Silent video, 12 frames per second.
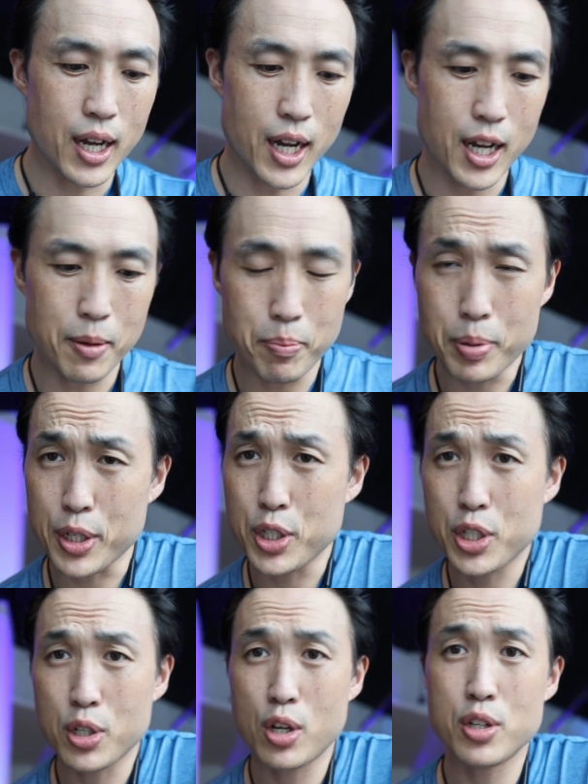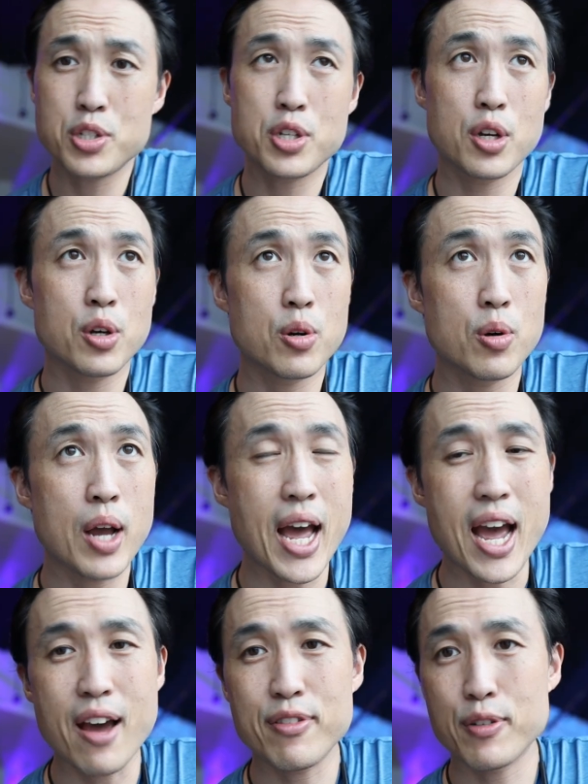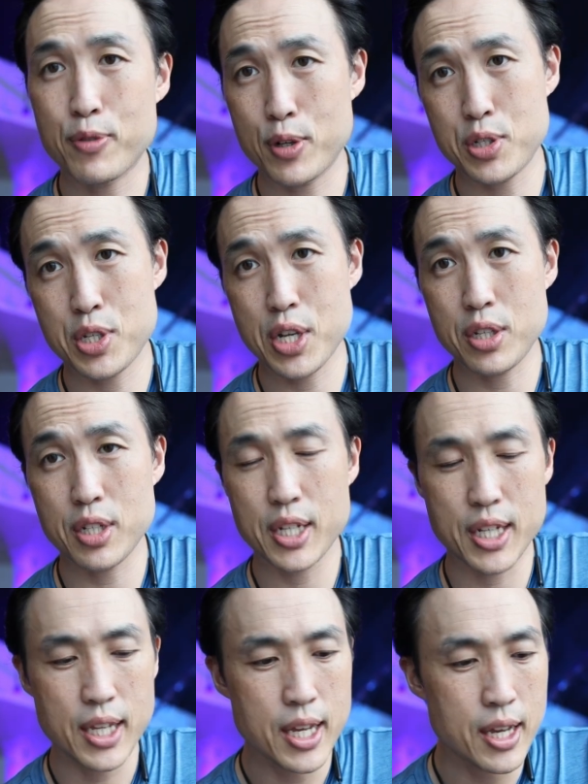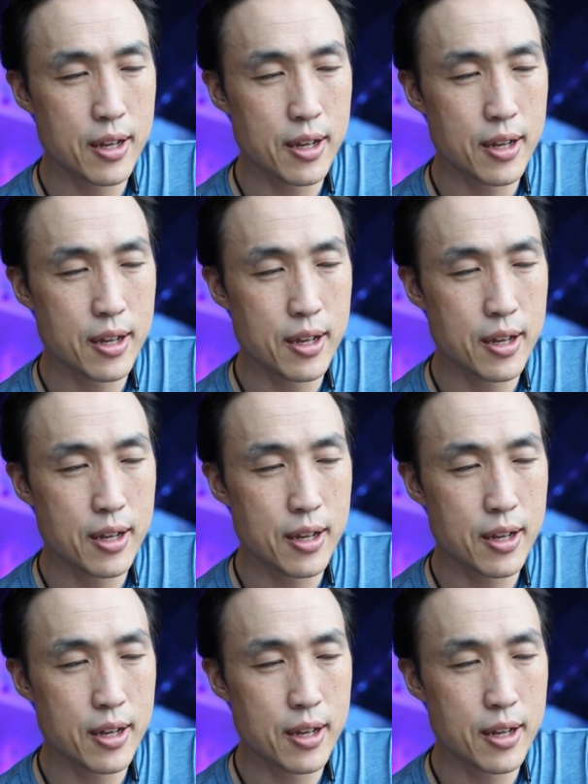um, but you can also have the versatility